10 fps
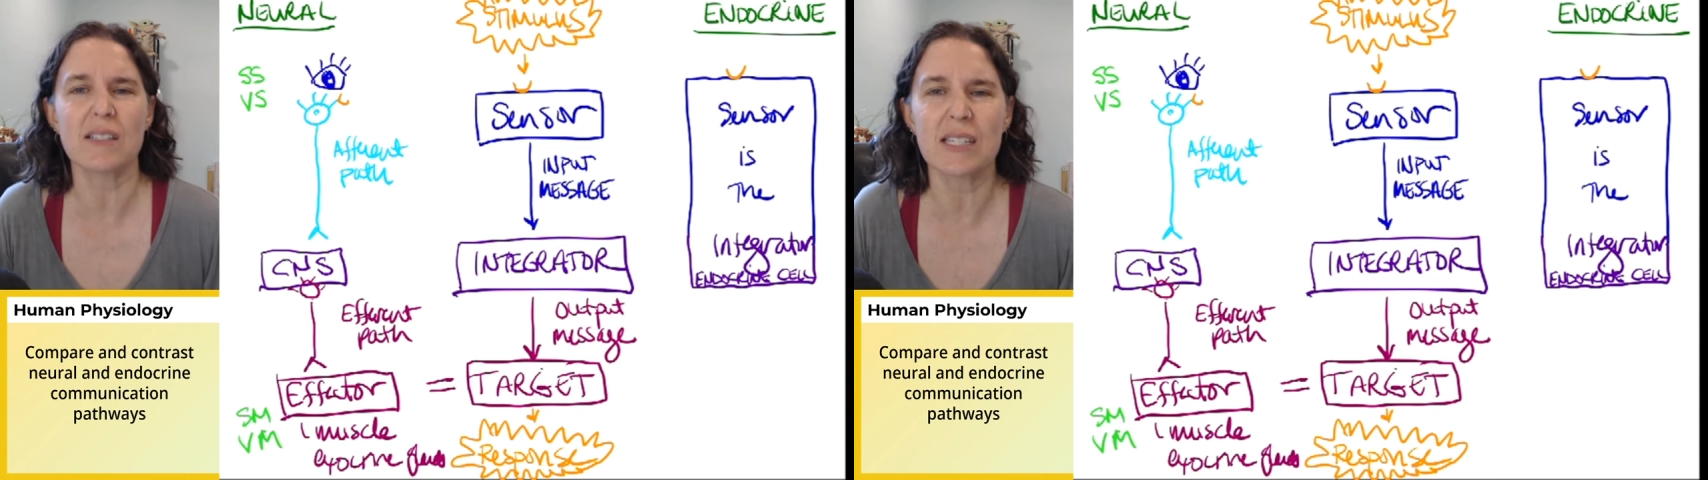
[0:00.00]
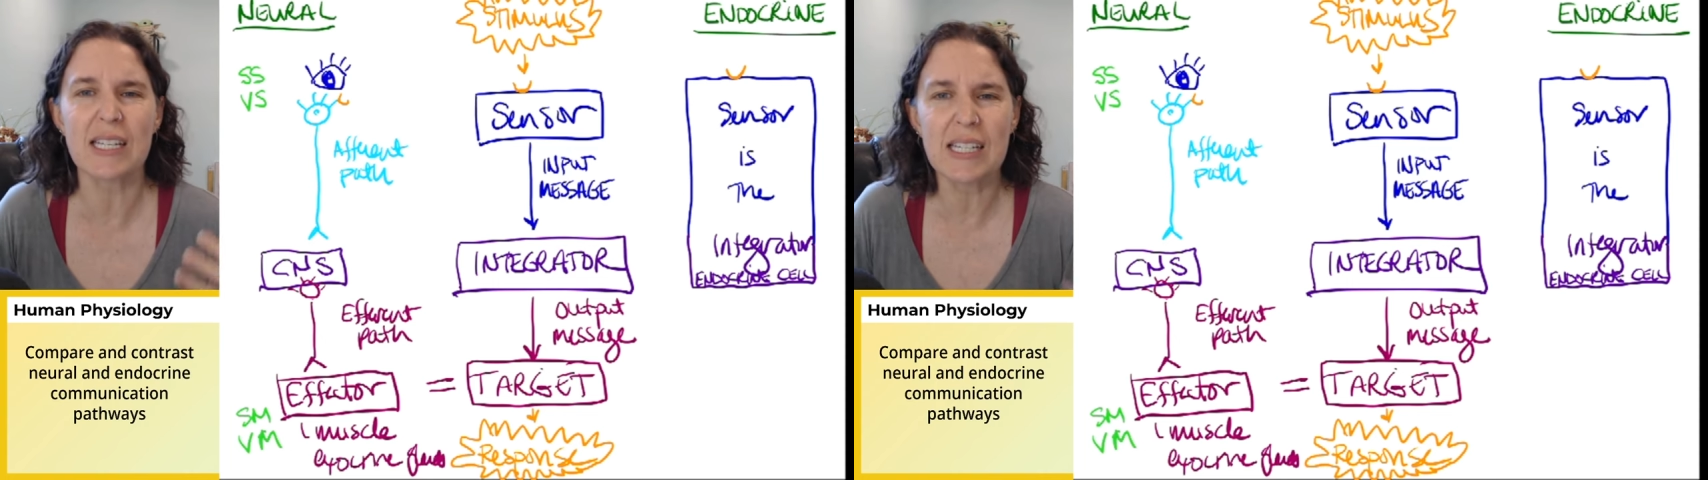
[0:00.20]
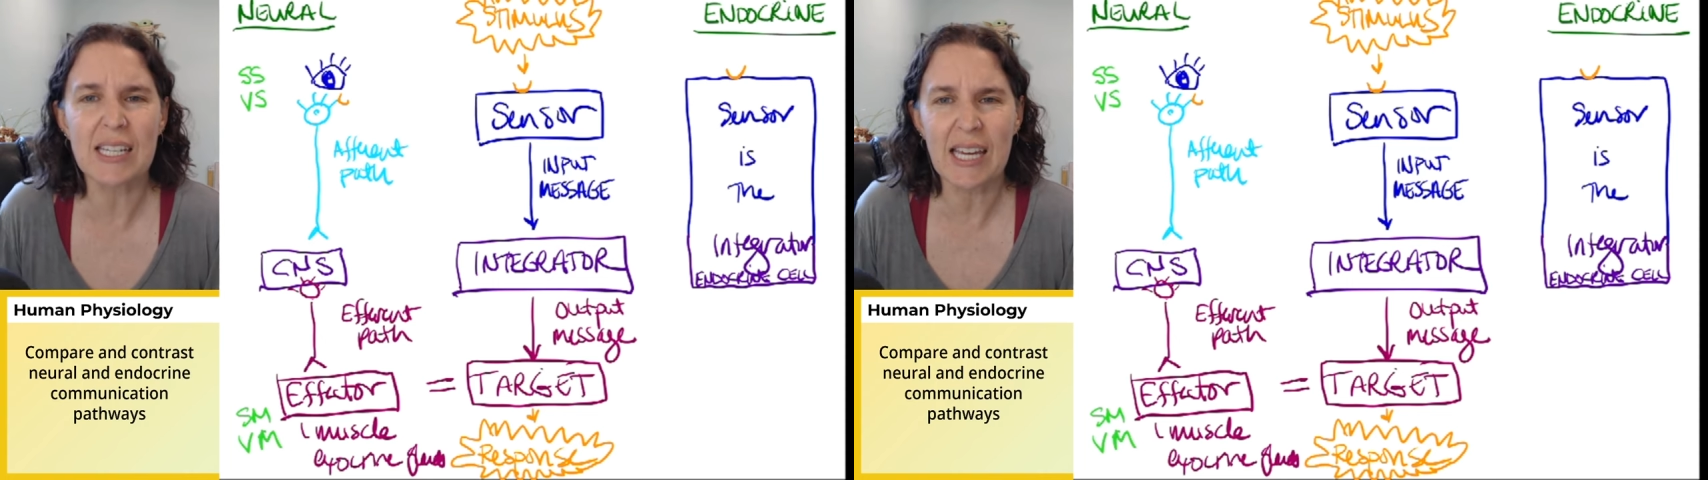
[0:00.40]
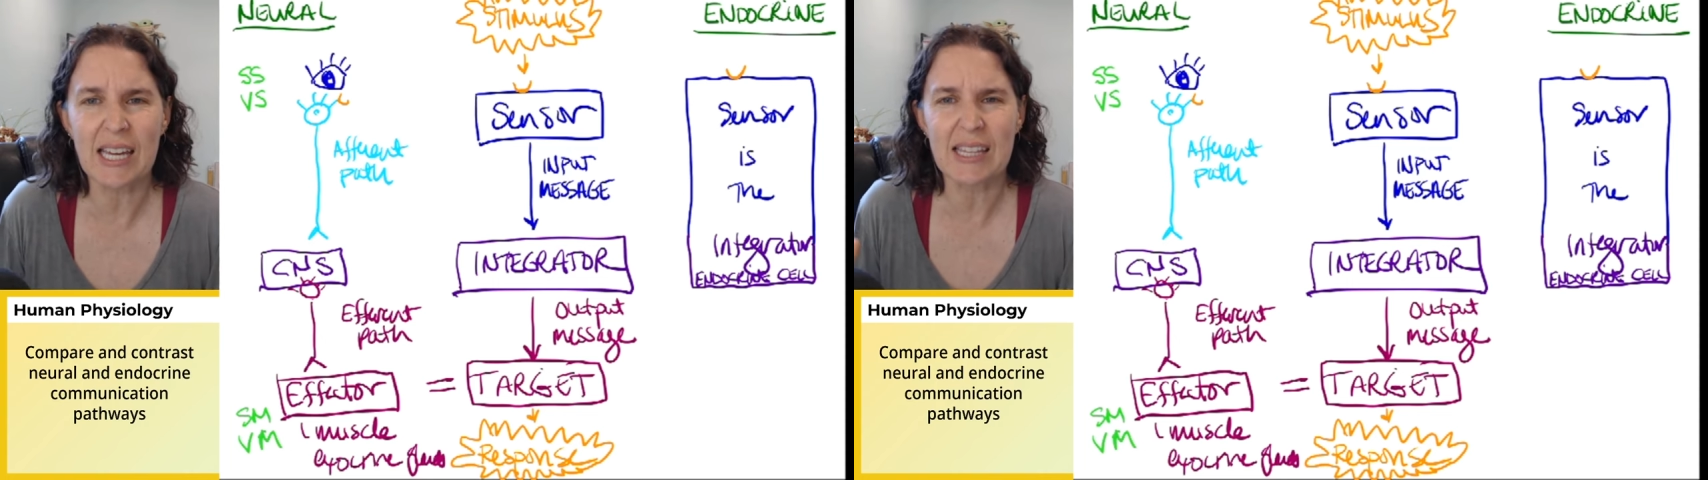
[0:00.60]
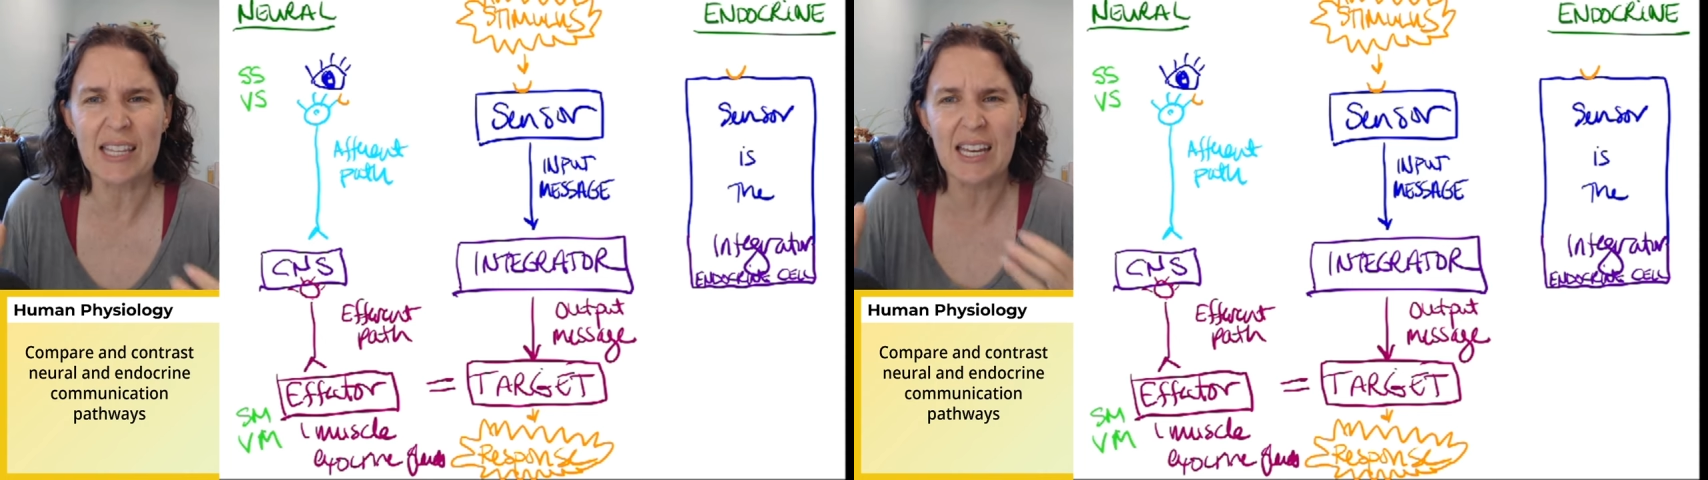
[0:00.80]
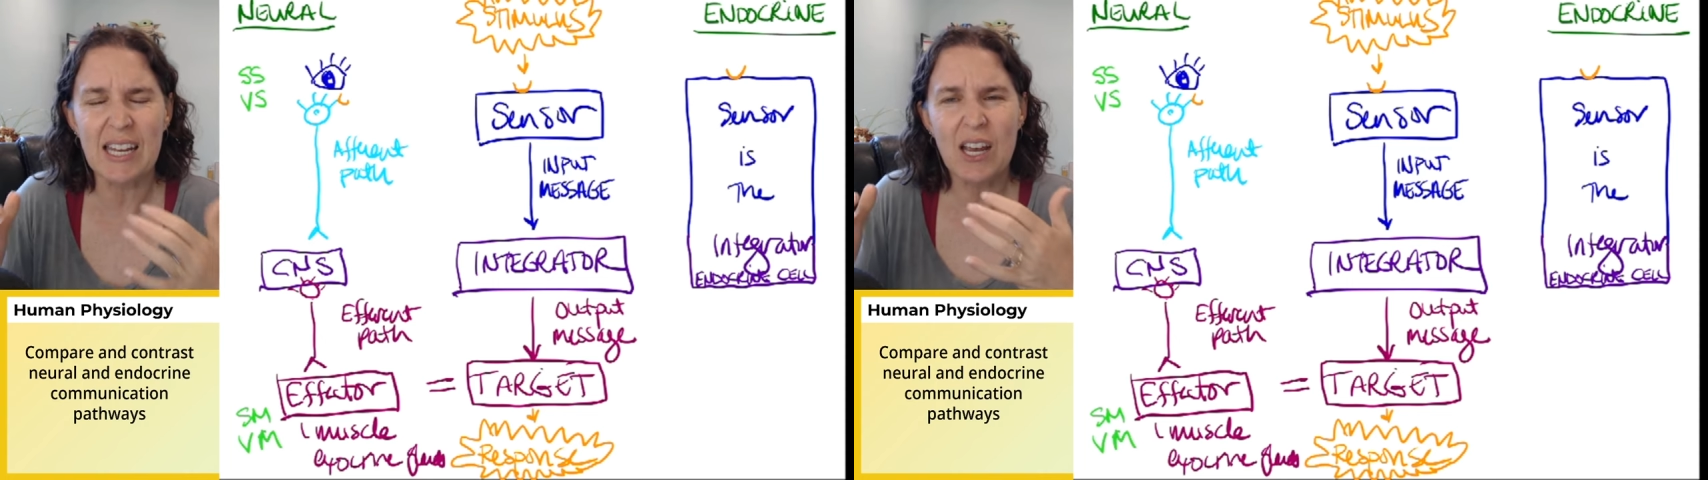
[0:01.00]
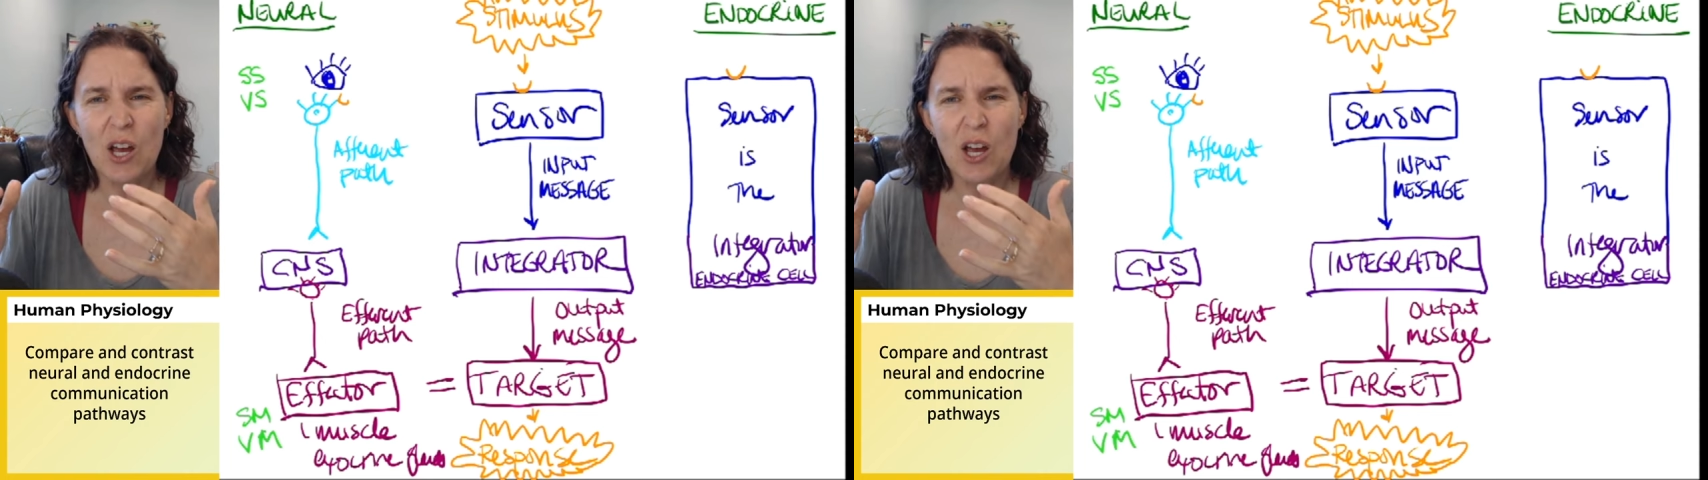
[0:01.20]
to indicate that